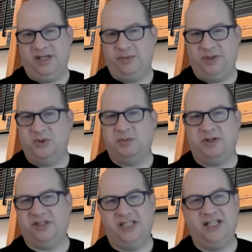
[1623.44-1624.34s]
many people,
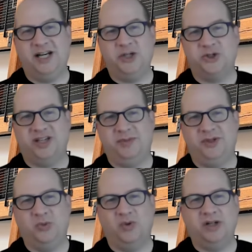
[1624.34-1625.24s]
especially teenagers like
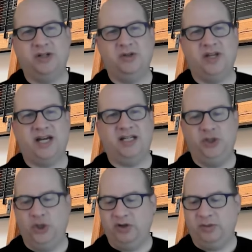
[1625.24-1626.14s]
me who want to do that,
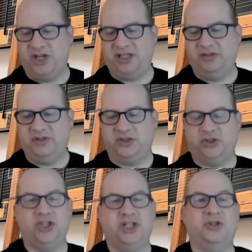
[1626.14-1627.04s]
your objective is
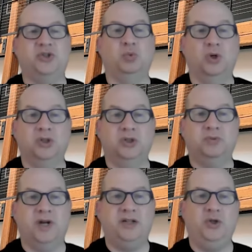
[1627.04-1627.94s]
to change the
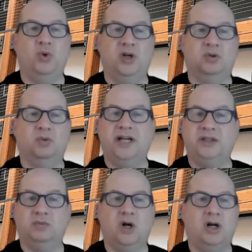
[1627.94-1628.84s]
world, right? You want to
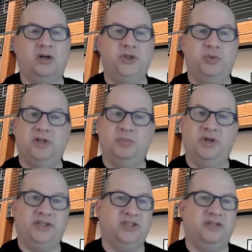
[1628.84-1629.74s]
right the wrongs. You want to
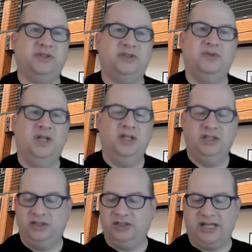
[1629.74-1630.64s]
bring stuff
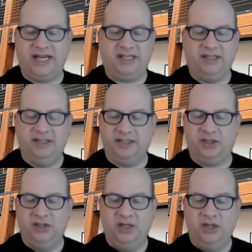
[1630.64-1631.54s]
to light.
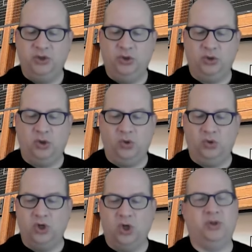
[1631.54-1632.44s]
Your
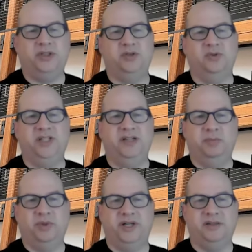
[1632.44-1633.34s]
whole goal is to
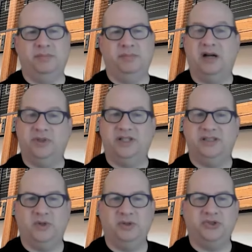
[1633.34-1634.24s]
leave the place a better
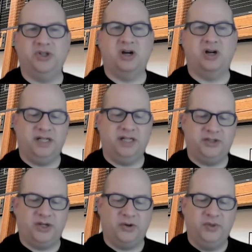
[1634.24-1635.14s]
place than where you started.
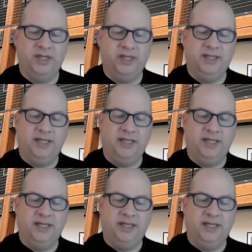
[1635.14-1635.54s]
And so